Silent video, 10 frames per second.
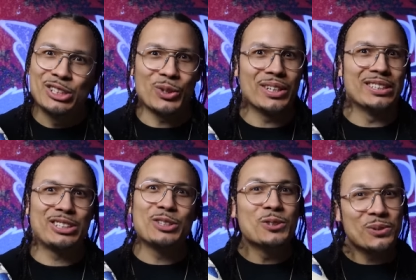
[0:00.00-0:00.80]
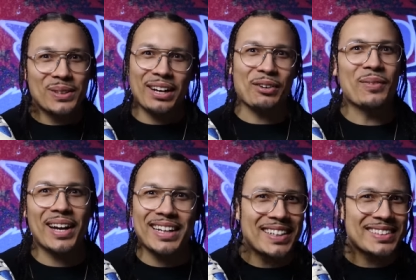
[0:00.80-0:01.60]
Jordan 2s with
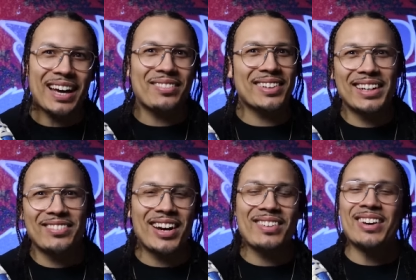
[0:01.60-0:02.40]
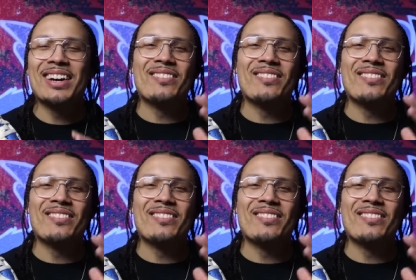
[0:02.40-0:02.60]
everybody else hyping them up.